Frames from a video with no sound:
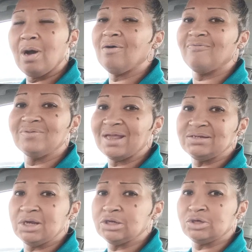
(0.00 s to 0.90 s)
Oh, like,
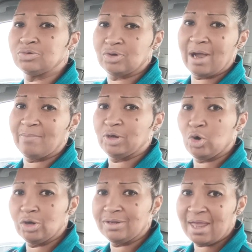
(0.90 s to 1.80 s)
share, subscribe, and
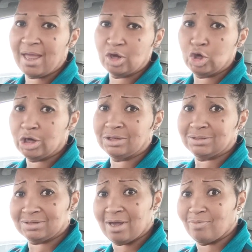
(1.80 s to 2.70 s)
all of that good
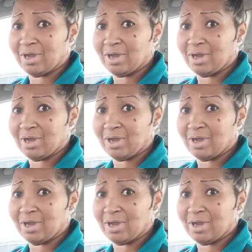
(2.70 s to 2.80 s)
stuff.